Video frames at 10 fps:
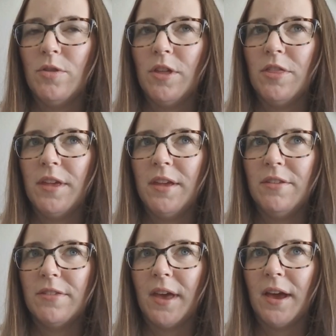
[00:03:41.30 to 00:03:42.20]
The
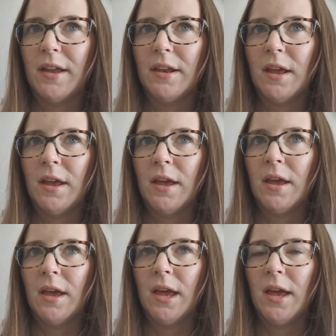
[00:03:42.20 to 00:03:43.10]
things that
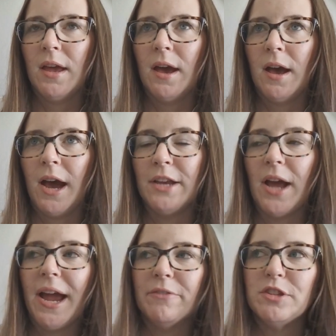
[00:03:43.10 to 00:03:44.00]
I
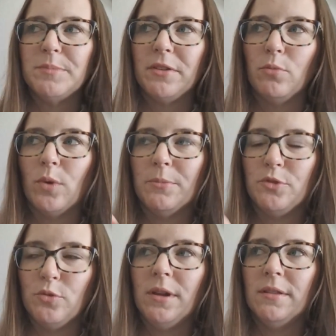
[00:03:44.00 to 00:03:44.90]
have to spend when I'm
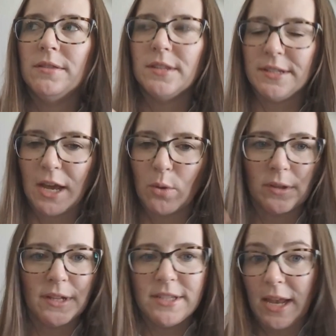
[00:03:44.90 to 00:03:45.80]
doing the data work,
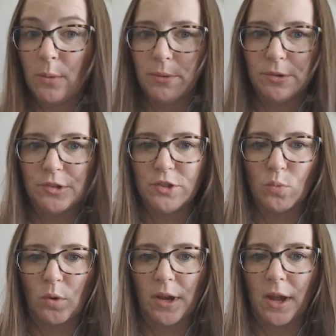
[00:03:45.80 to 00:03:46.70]
like today we were just
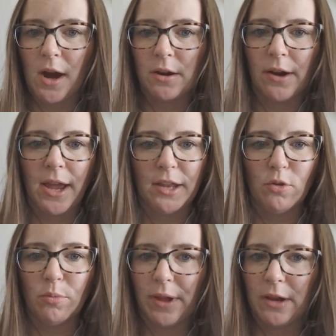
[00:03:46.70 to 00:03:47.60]
working on our annual
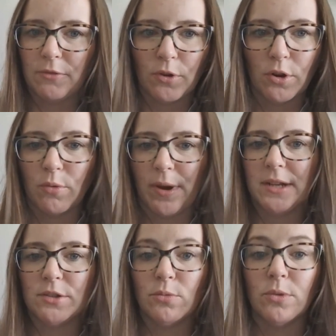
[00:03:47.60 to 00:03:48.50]
plan for a
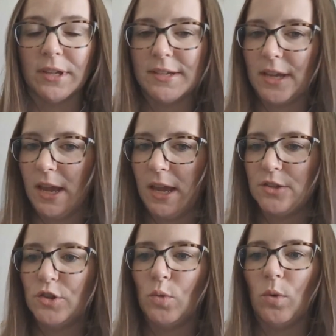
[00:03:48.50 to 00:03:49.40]
grant and really digging
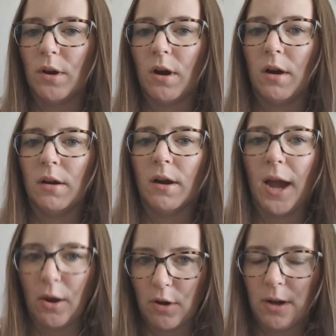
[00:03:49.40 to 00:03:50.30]
into what are our
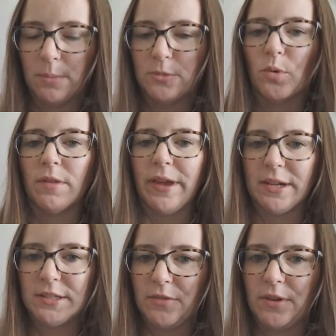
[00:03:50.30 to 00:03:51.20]
outcomes, what are the
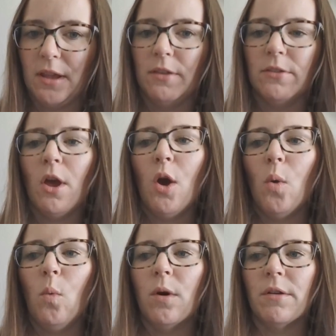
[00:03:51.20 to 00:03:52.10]
activities,
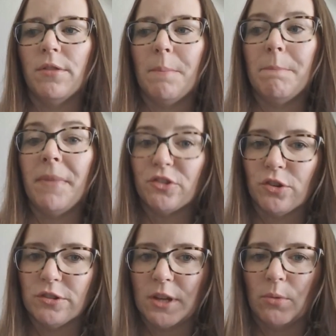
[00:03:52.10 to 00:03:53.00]
what are the
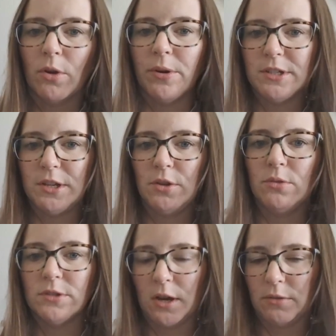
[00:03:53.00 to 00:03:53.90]
measures that we're going to
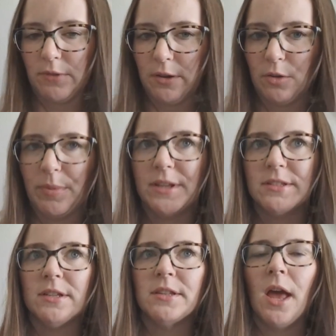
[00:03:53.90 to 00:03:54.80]
use on a regular
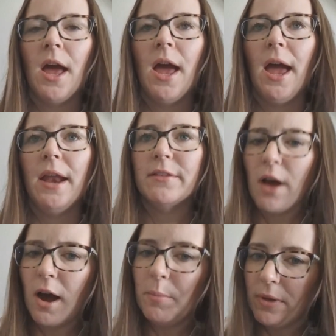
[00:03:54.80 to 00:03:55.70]
basis. And it's
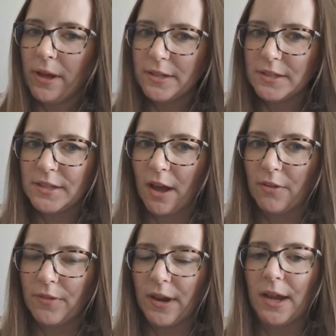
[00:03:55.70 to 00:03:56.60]
complex
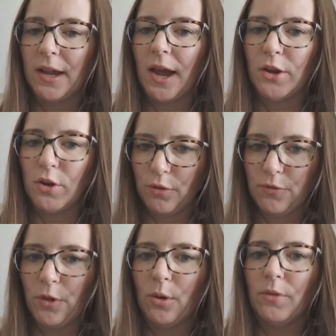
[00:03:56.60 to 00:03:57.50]
stuff. And I know the
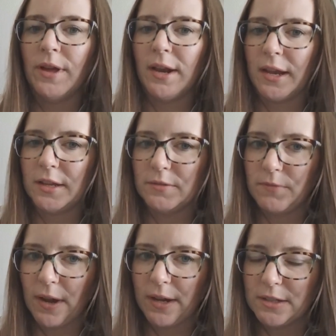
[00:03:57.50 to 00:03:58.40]
flow of it, and I
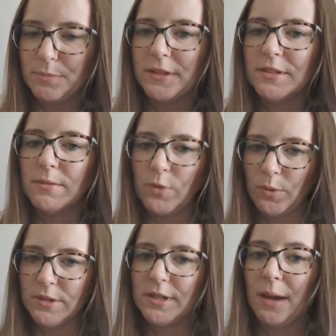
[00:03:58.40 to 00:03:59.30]
can spend some
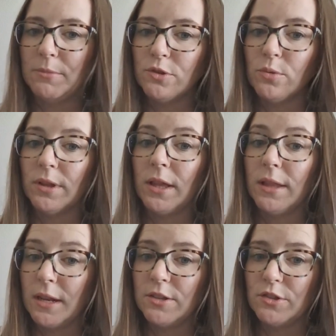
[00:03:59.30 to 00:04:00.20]
focused time to really
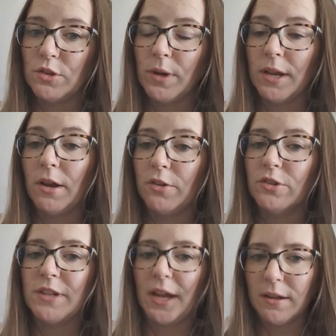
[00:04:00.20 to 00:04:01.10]
lean into it and
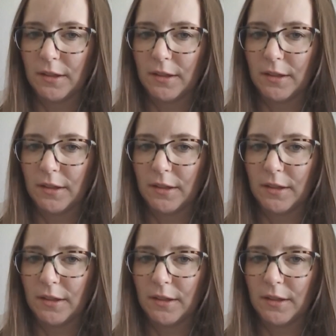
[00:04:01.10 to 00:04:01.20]
understand it.